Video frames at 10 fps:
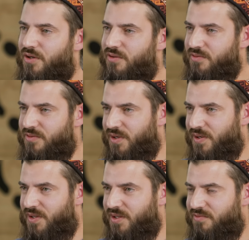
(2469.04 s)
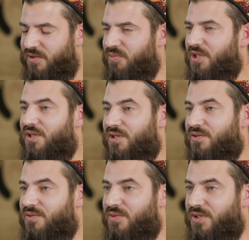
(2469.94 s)
so familiar
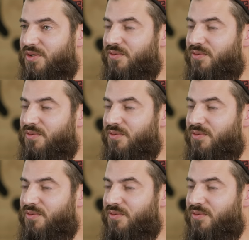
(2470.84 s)
to me.